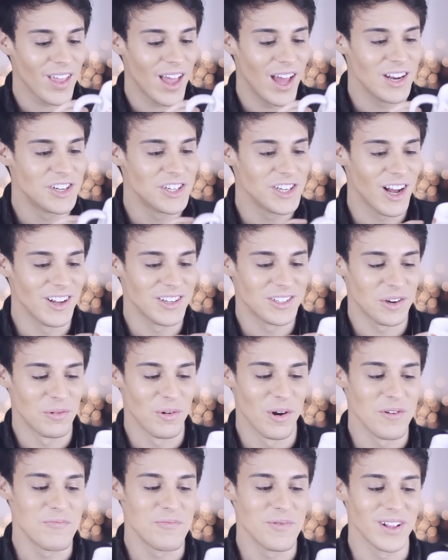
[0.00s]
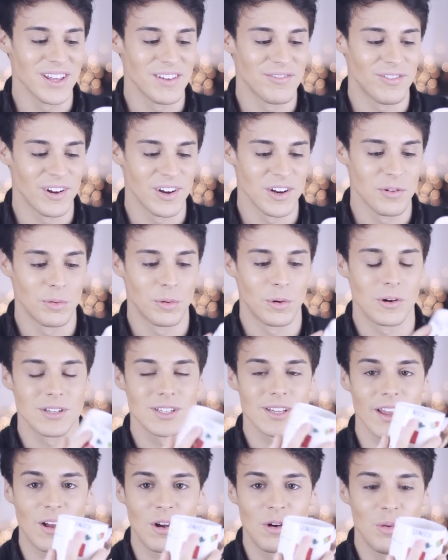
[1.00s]
And she also wrote really funny
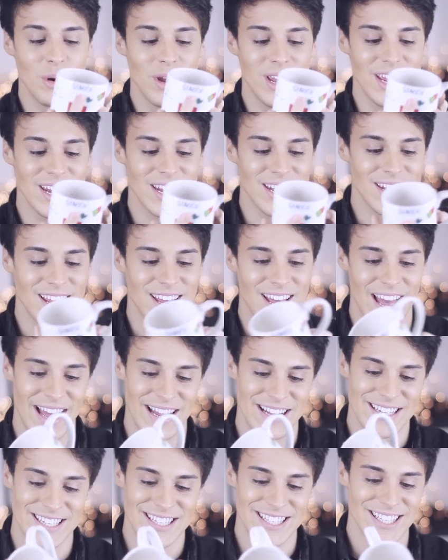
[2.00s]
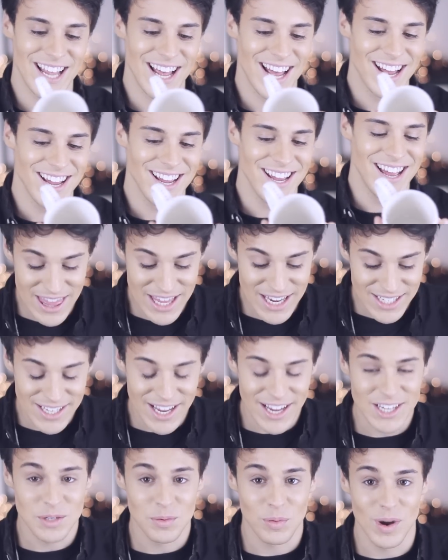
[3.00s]
words like queen and slay. This
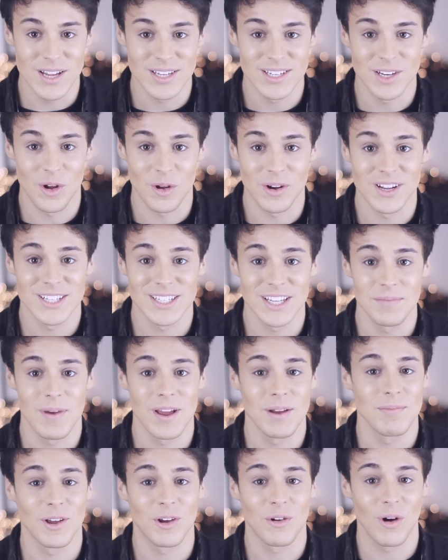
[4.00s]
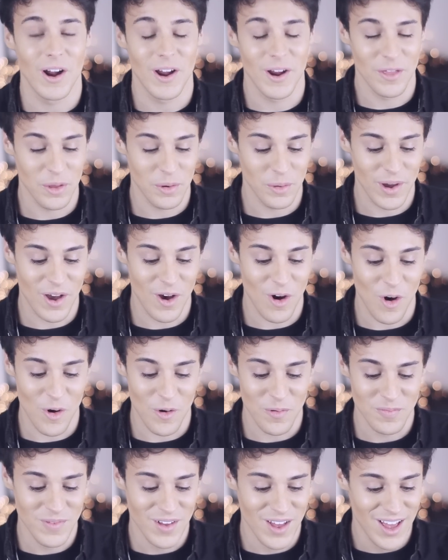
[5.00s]
next present honestly made me cry on the way
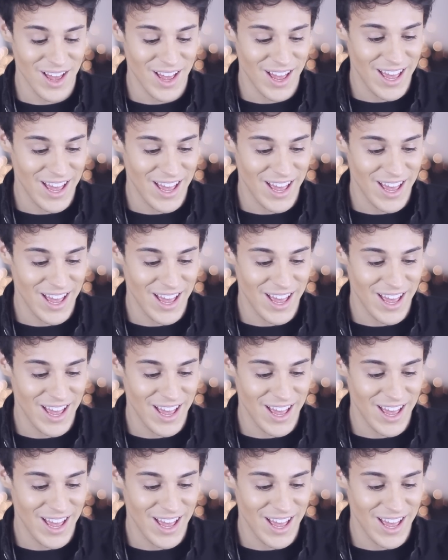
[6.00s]
home.